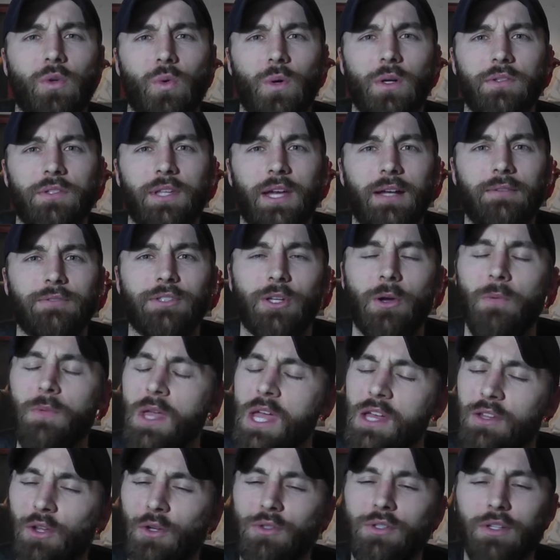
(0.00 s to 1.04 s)
towards that. So
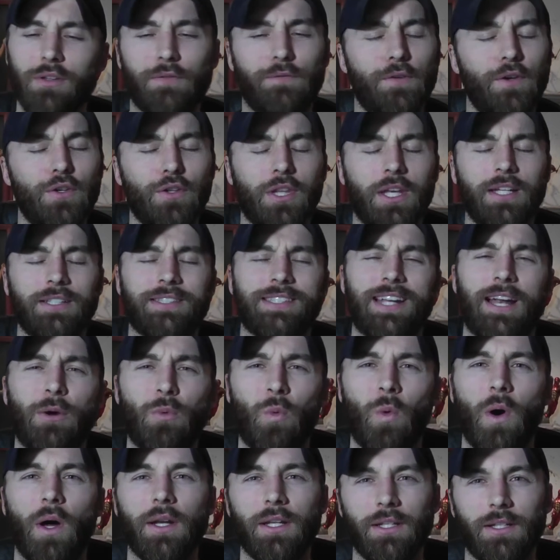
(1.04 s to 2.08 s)
those are the few things that I
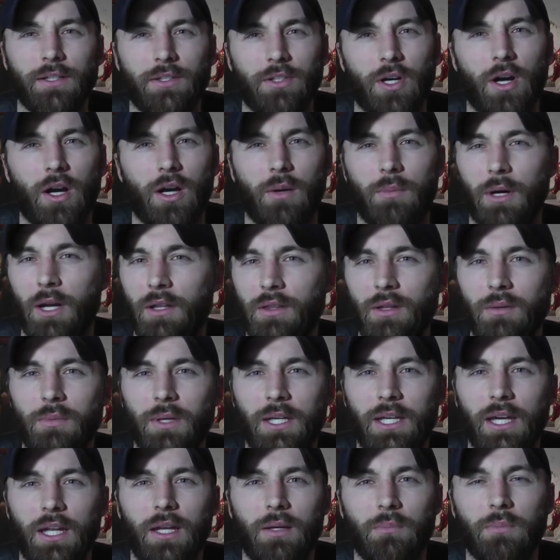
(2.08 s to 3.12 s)
wanted to talk about in the
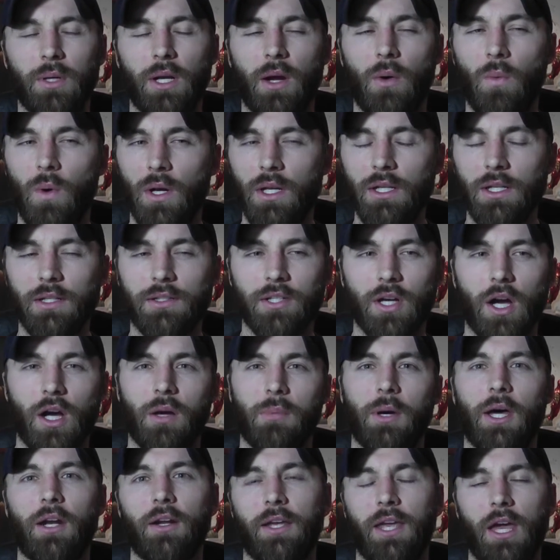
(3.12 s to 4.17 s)
beginning, but I wanted to talk
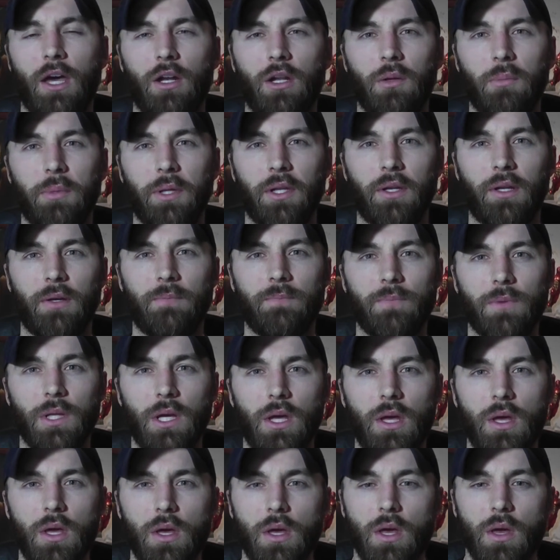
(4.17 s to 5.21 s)
about accountability.
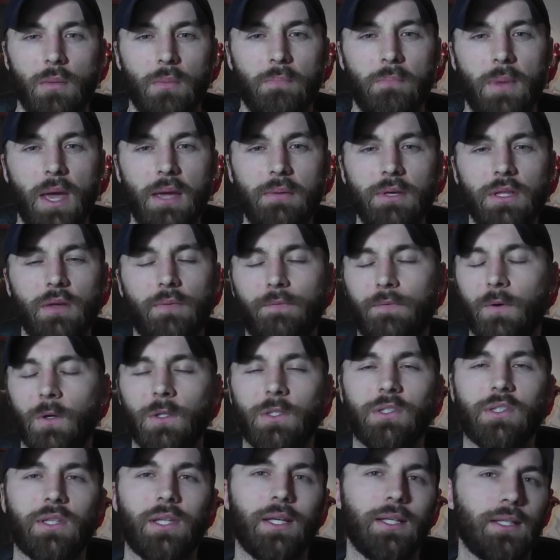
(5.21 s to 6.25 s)
Maybe the
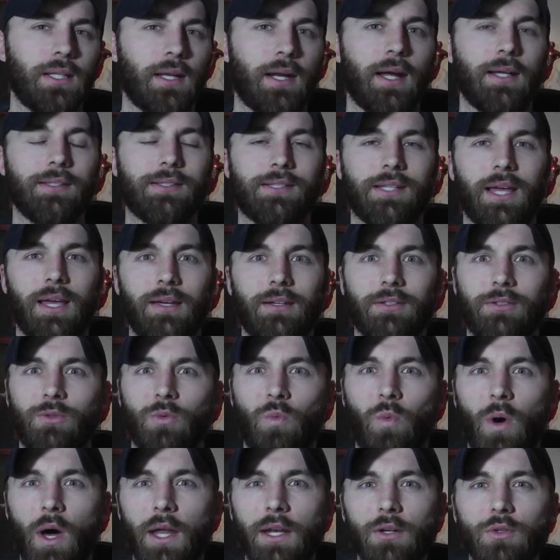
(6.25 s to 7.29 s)
first thing that I'd say is,
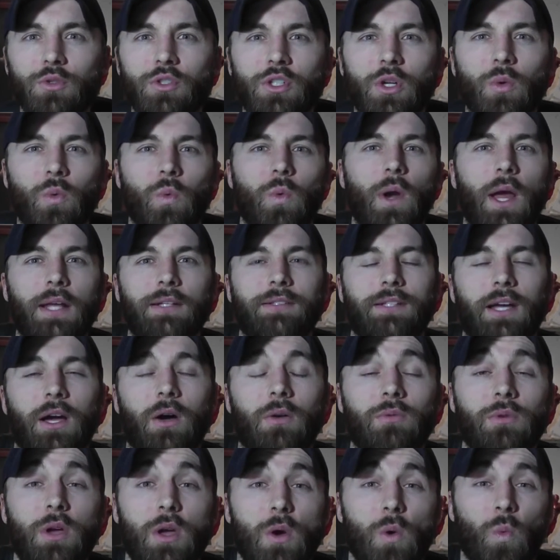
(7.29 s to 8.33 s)
why don't you write
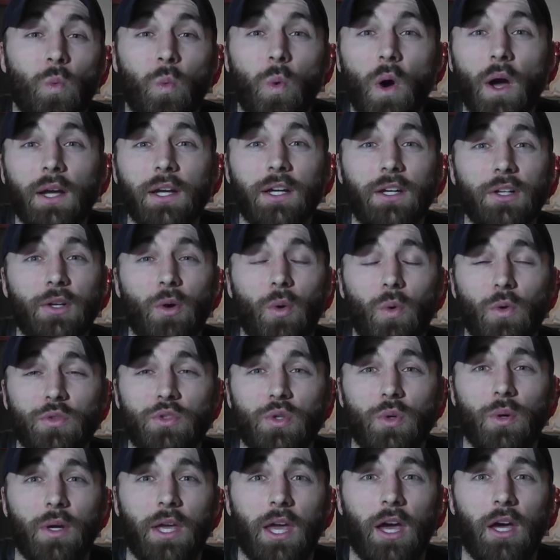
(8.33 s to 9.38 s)
down what could hold
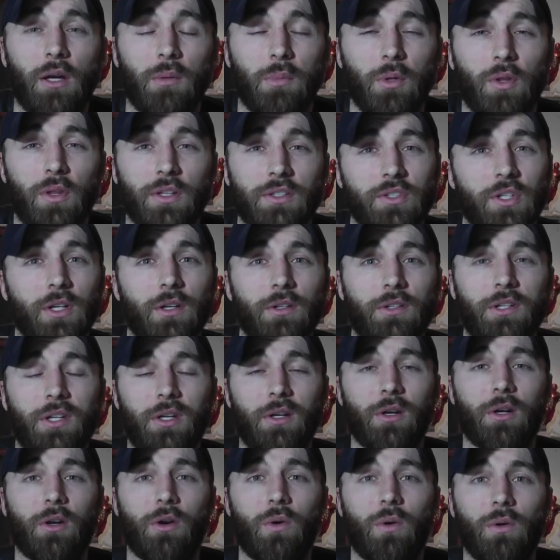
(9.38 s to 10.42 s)
you accountable this year to
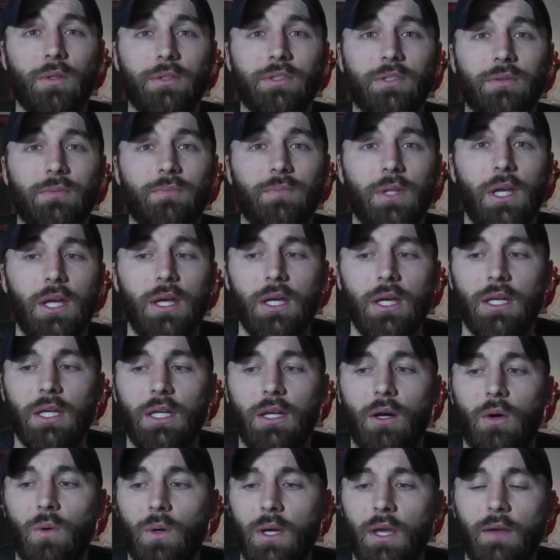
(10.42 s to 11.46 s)
your goals?
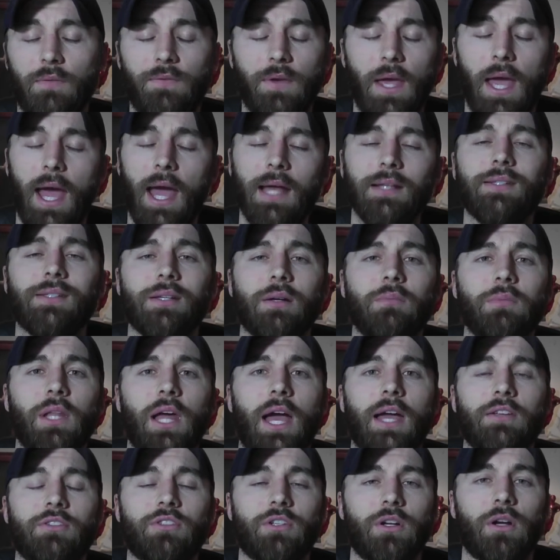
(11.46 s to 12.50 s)
You know, if you had some
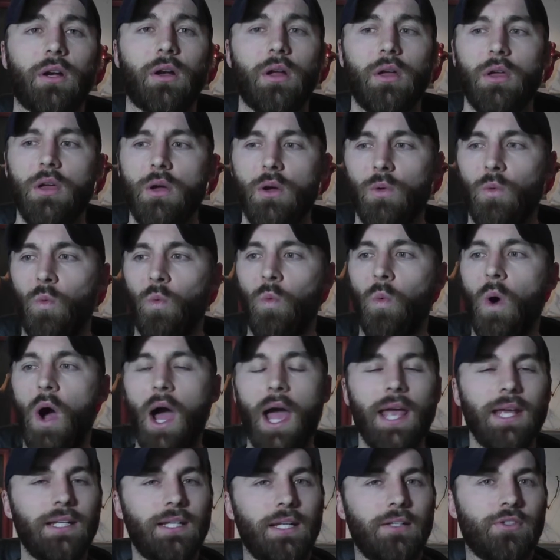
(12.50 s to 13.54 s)
last year,
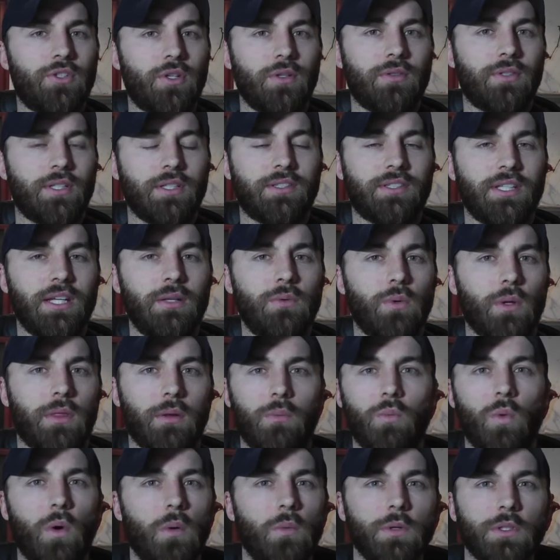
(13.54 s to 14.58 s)
why didn't you succeed with
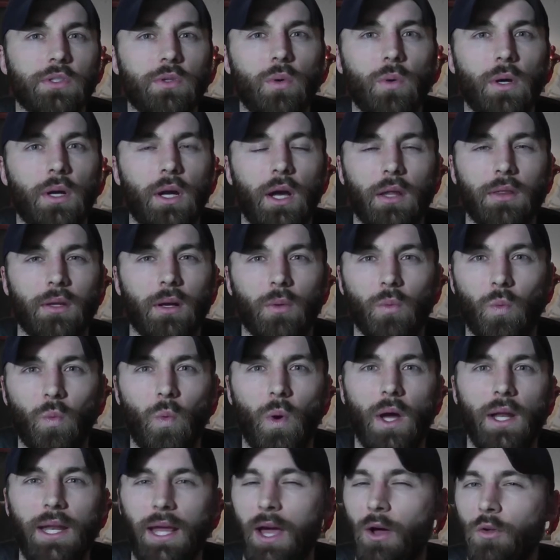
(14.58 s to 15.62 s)
them? What was going on there?
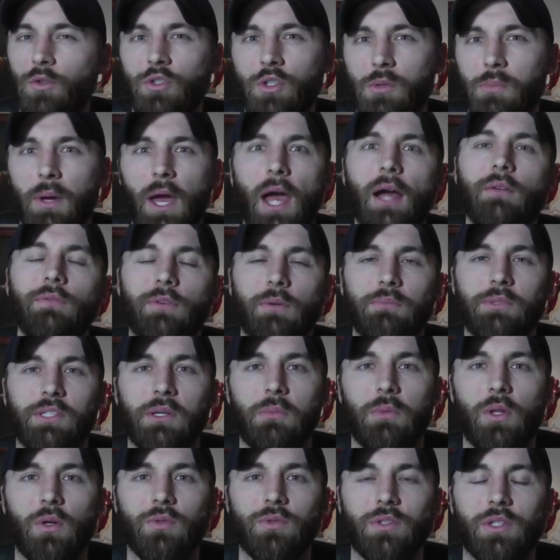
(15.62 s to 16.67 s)
What held you back from
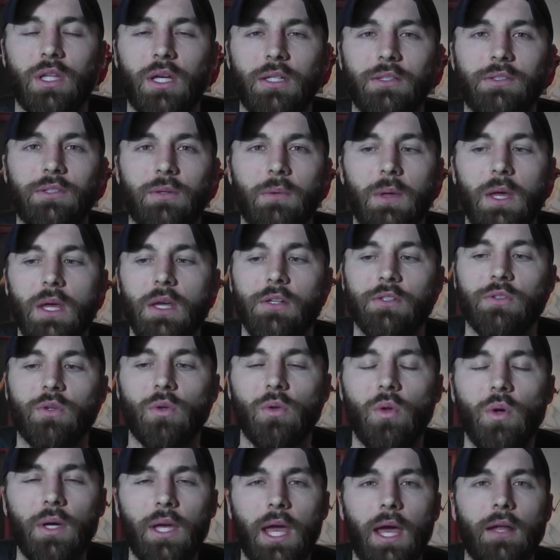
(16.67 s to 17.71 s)
some of those things? So
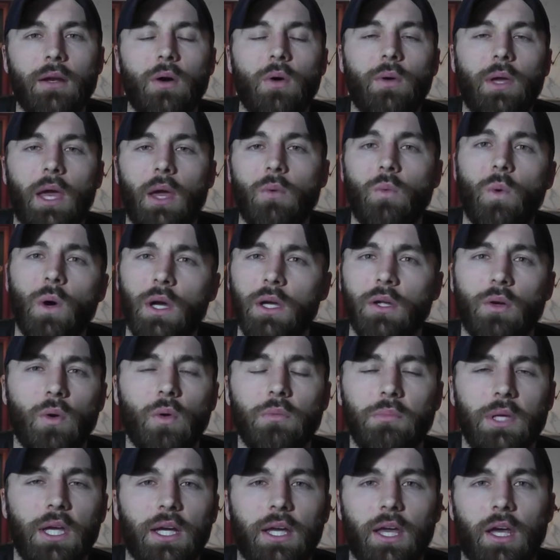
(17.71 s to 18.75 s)
look at, okay, what could
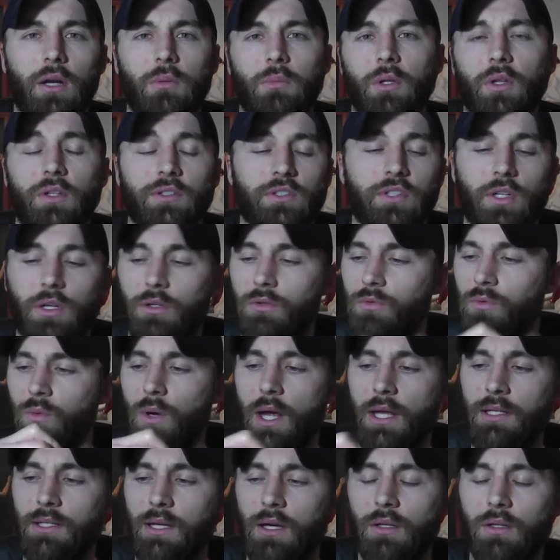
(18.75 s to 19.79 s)
hold me accountable this year?
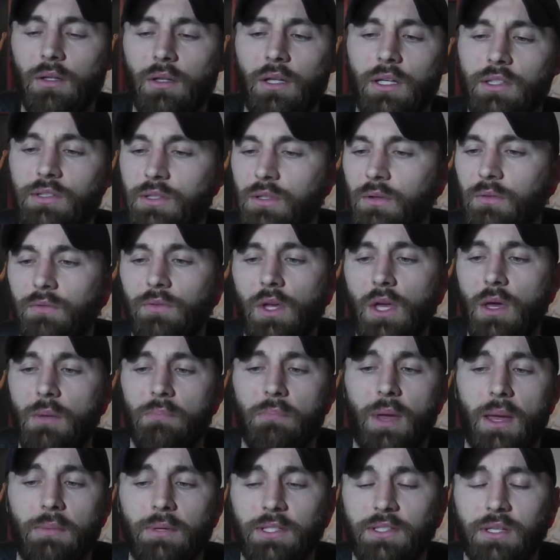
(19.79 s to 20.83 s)
Write down a list of
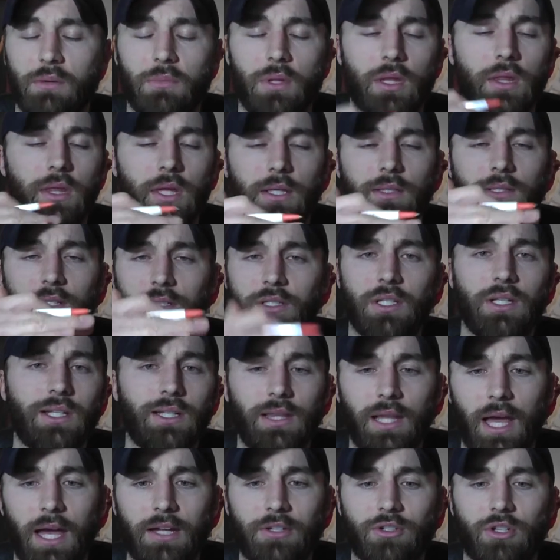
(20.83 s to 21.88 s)
maybe some of the things that you
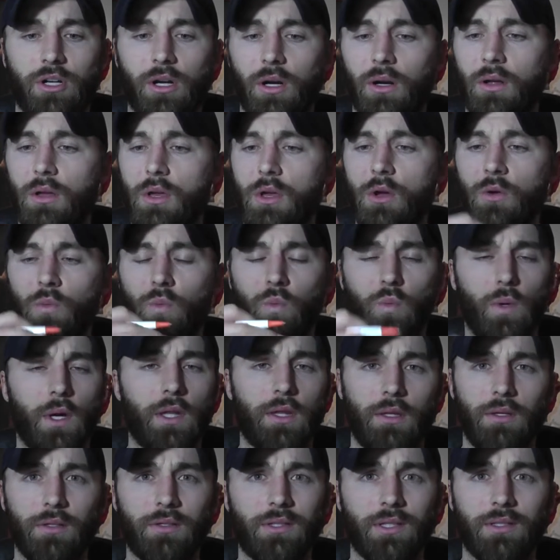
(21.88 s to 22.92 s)
did last year,
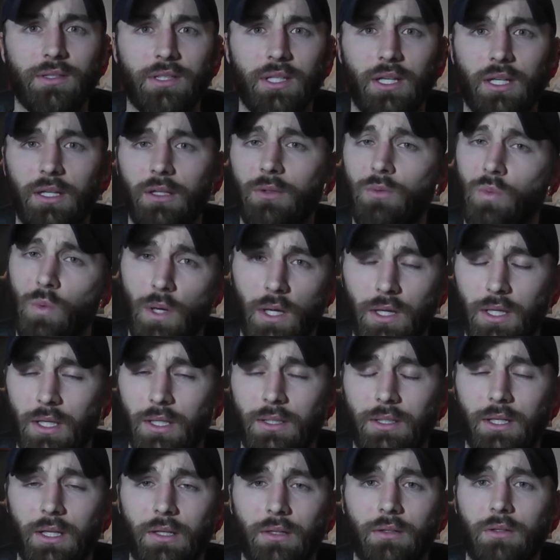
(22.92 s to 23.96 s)
whether you succeeded, whether
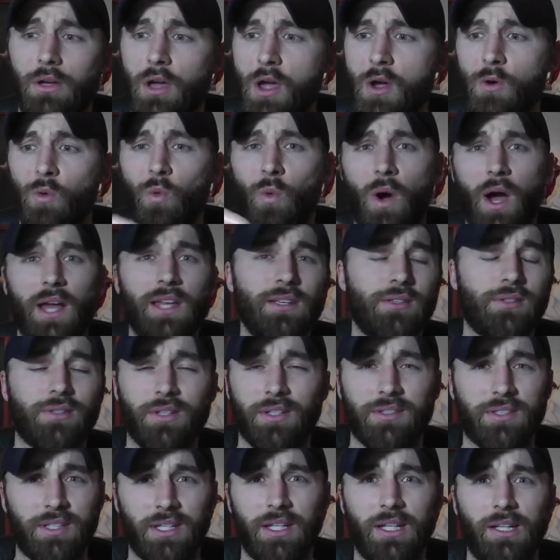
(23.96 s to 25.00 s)
you didn't, why you
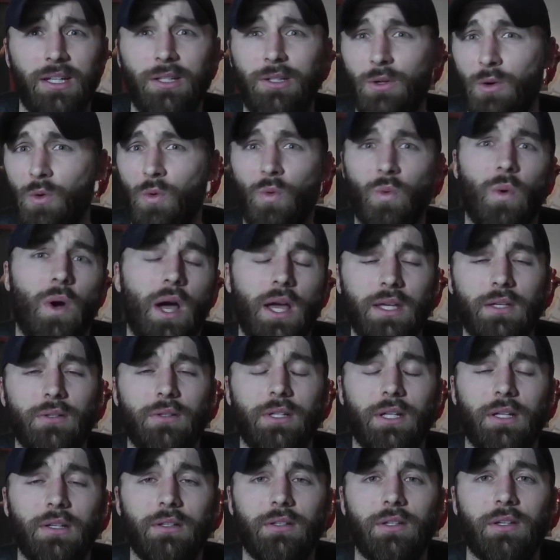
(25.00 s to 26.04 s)
succeeded, why you
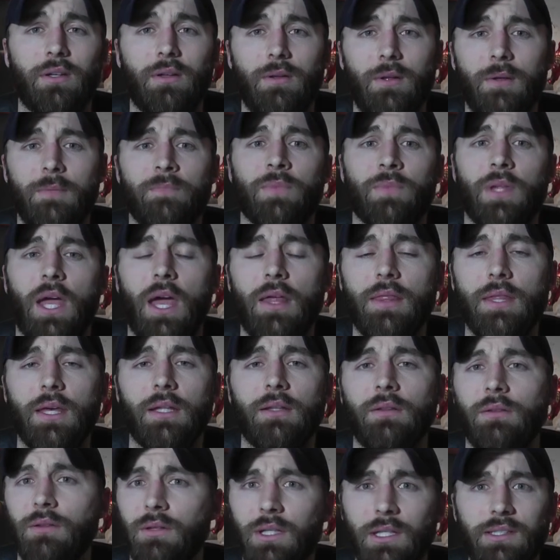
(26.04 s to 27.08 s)
didn't. And
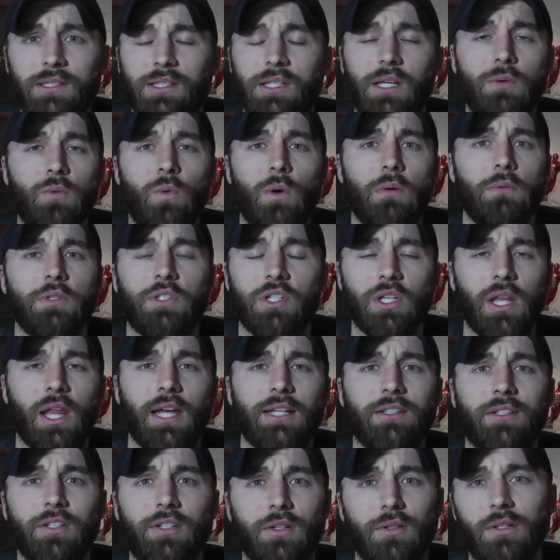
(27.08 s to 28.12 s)
then let's see, what would you
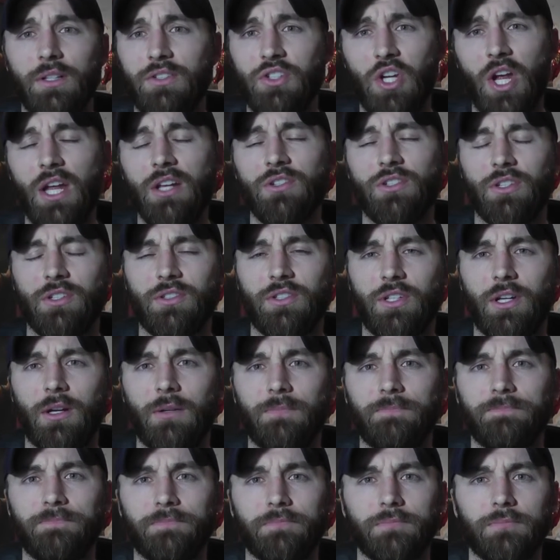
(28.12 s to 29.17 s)
like to do to change this year?